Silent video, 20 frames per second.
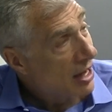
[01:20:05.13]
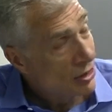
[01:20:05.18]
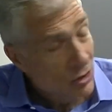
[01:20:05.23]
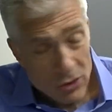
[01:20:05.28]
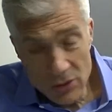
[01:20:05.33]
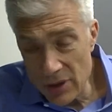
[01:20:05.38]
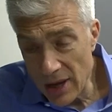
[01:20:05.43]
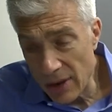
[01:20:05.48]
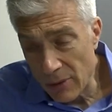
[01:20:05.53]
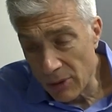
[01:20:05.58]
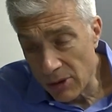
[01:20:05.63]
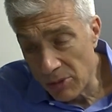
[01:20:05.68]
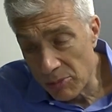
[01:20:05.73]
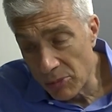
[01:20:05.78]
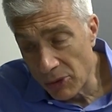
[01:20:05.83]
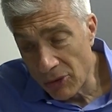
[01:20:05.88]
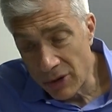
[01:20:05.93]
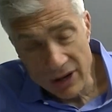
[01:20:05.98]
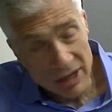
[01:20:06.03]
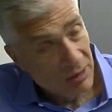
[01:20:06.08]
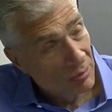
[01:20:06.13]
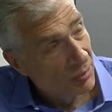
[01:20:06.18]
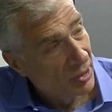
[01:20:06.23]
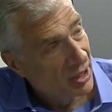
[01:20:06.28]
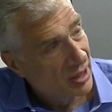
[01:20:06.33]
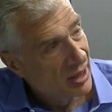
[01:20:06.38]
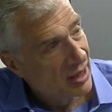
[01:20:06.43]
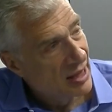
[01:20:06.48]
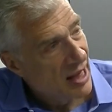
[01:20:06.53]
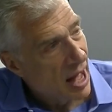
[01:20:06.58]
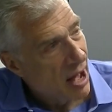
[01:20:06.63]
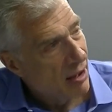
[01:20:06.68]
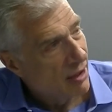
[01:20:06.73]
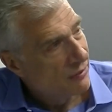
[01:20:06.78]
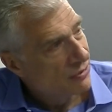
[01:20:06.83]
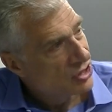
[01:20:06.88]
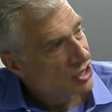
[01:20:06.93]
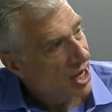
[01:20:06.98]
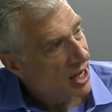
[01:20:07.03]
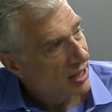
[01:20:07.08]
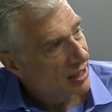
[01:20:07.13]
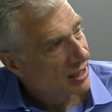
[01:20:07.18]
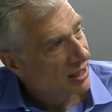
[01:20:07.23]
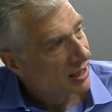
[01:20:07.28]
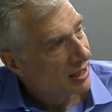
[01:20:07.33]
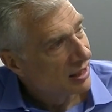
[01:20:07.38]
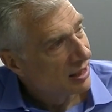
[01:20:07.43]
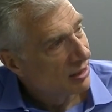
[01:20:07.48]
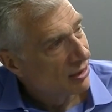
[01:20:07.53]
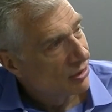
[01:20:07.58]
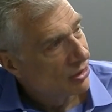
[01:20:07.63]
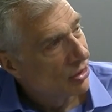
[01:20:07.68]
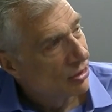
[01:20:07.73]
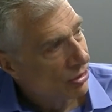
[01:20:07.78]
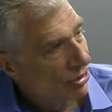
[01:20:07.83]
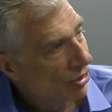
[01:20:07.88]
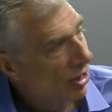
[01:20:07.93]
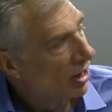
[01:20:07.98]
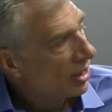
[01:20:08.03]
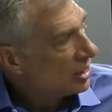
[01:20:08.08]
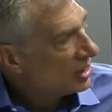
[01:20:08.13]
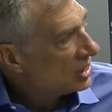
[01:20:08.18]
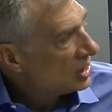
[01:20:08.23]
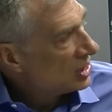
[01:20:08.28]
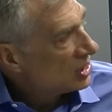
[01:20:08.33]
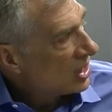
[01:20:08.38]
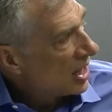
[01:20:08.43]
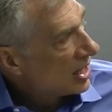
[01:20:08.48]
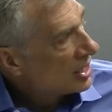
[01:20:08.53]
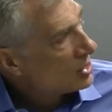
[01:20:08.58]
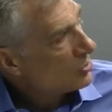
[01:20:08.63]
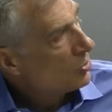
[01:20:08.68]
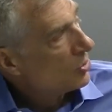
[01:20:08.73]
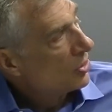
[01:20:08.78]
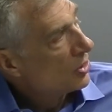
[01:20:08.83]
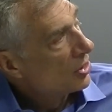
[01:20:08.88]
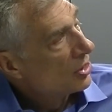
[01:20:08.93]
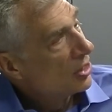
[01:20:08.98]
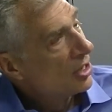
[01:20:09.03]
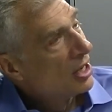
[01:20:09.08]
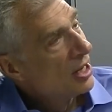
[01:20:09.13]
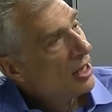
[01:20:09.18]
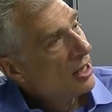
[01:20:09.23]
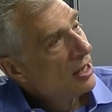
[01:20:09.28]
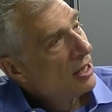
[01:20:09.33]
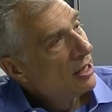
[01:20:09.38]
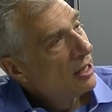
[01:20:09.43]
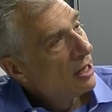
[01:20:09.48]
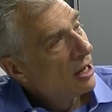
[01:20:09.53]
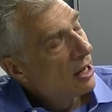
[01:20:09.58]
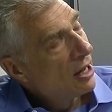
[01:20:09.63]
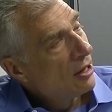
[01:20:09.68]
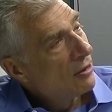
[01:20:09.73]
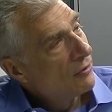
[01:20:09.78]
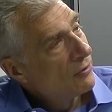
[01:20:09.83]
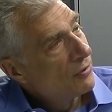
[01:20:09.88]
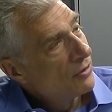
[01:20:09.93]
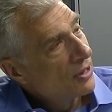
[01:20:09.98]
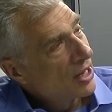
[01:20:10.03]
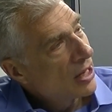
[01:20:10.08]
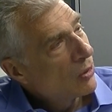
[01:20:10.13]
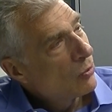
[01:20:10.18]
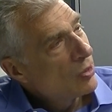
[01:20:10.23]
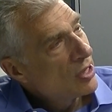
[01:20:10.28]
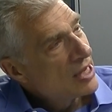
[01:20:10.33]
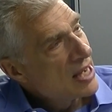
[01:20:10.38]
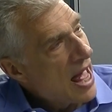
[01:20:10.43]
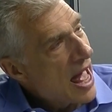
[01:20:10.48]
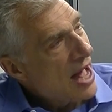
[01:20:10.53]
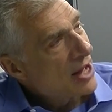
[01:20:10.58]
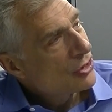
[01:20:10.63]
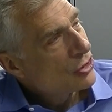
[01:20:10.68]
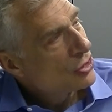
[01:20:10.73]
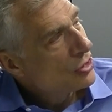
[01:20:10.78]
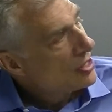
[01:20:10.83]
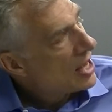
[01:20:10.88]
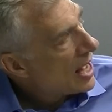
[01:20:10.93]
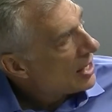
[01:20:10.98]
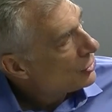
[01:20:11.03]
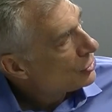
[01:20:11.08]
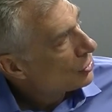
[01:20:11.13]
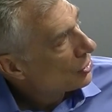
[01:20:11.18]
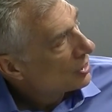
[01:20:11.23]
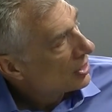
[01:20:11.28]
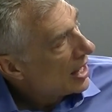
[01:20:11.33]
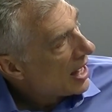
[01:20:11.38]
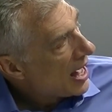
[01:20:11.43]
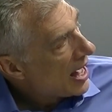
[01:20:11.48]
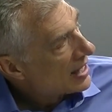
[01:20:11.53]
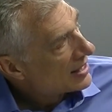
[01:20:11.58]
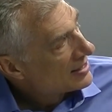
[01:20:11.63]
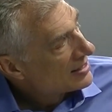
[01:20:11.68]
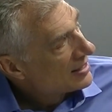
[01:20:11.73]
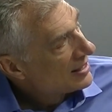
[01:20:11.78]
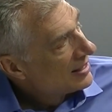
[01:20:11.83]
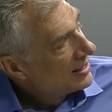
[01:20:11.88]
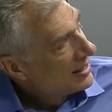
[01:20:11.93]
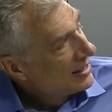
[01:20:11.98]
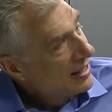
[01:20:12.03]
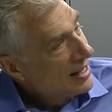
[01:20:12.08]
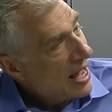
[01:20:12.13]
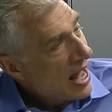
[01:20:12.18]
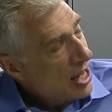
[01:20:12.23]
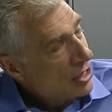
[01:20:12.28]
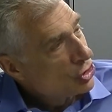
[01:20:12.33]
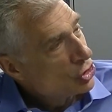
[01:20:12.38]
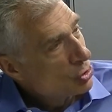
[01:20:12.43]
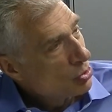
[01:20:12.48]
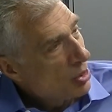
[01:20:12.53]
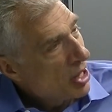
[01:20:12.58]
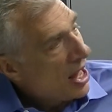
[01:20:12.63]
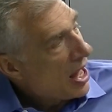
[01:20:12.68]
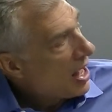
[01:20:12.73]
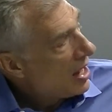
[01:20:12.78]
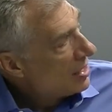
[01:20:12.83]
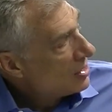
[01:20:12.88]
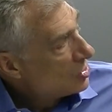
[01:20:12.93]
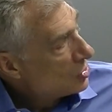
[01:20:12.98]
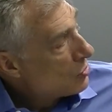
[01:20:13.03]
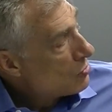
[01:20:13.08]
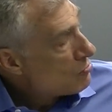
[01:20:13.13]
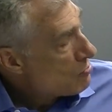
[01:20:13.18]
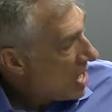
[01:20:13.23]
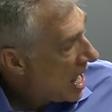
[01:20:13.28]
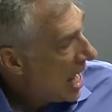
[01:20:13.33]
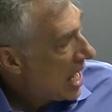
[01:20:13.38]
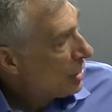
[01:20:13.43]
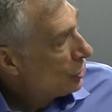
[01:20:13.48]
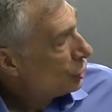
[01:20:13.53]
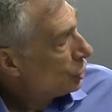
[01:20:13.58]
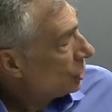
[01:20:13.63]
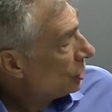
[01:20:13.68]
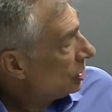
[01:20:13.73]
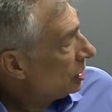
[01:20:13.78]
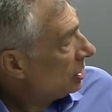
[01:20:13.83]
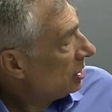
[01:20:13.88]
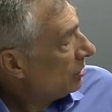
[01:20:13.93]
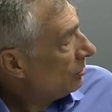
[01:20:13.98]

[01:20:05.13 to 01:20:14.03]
knew they were important, but now I've checked it. They're the largest exporter of liquid natural gas, and Japan is a major